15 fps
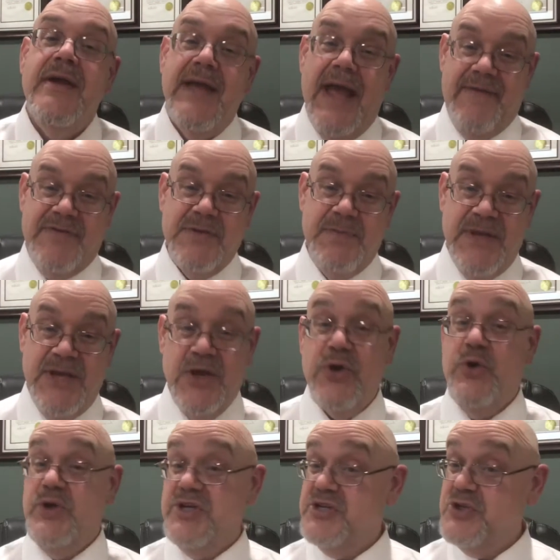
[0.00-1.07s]
have to be a
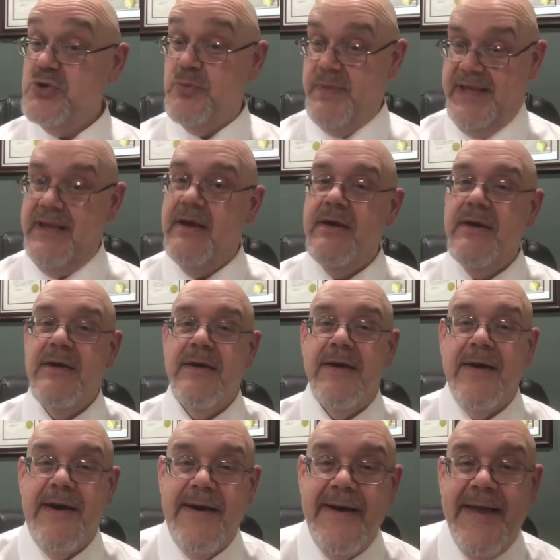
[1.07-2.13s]
good doobie
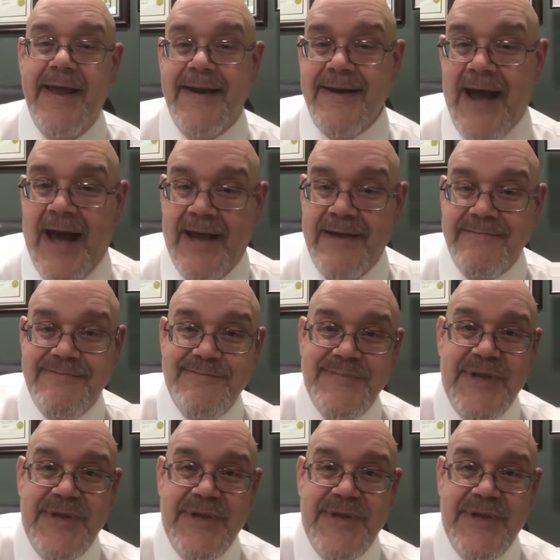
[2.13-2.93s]
and not